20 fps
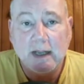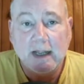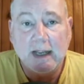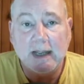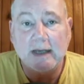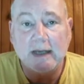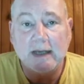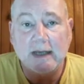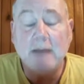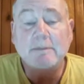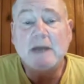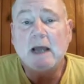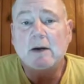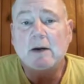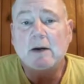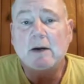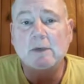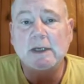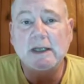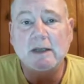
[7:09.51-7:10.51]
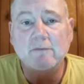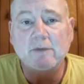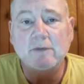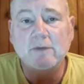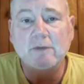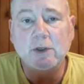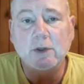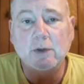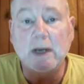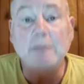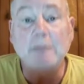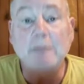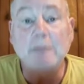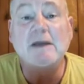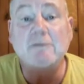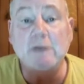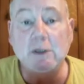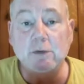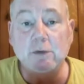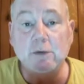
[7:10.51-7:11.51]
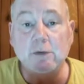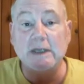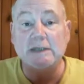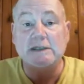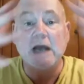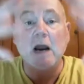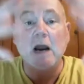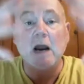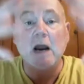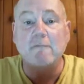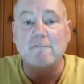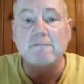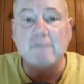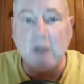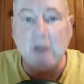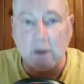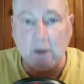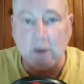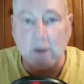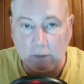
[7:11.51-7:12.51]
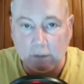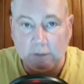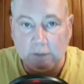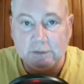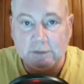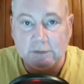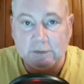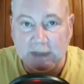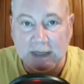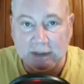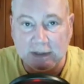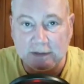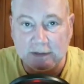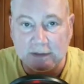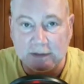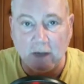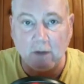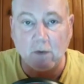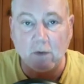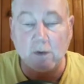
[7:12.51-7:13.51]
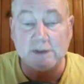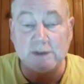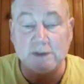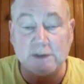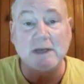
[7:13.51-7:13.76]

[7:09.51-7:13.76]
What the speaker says: and I'm giving you the entire funnel to that entire course.